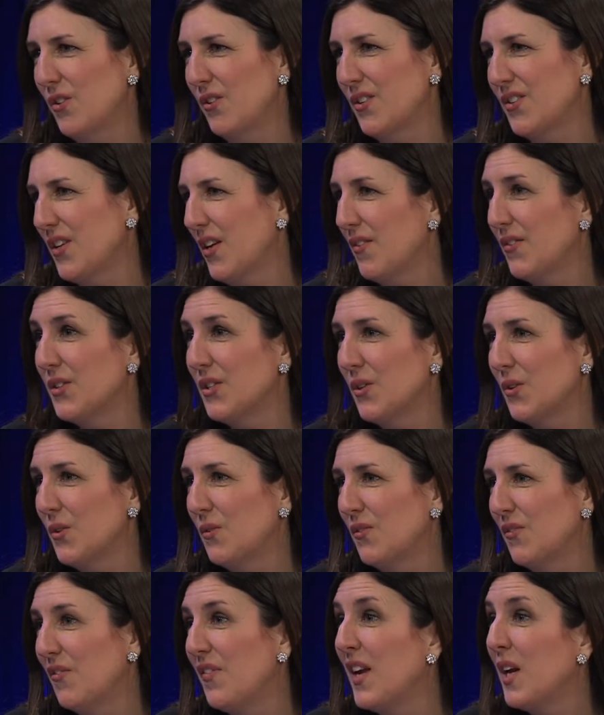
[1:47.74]
there's
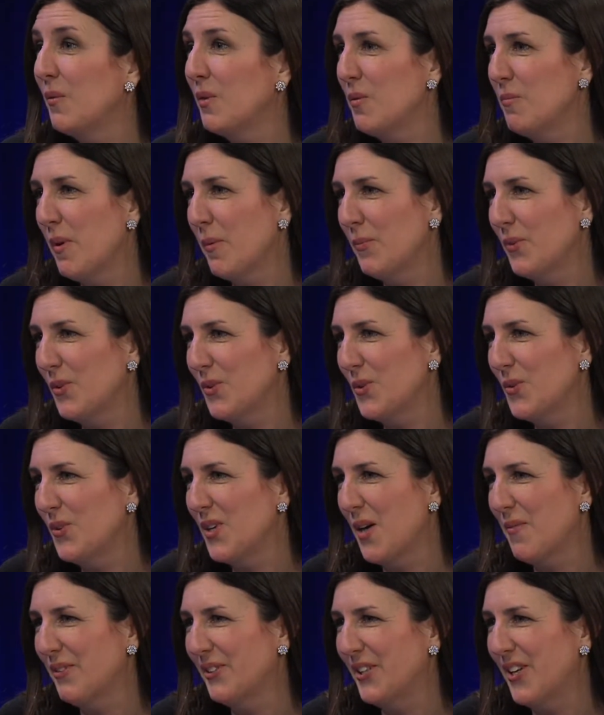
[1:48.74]
also family members who
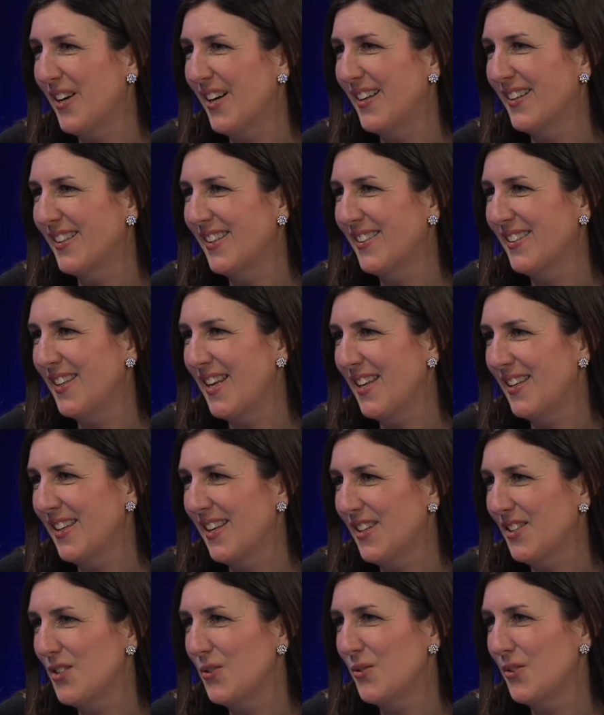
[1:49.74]
come along and, and right.
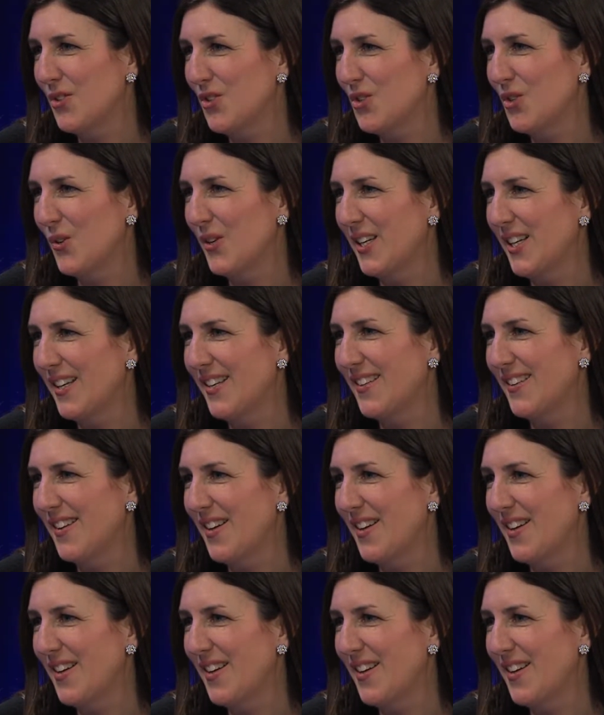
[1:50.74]
get to enjoy it.